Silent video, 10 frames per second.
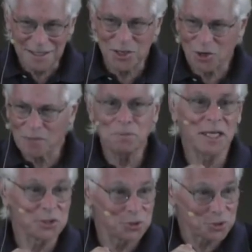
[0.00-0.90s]
in our
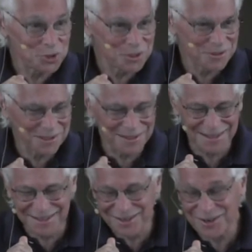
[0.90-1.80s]
complexes,
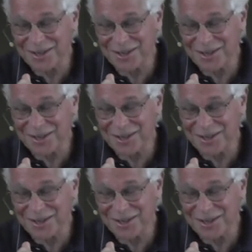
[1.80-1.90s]
in our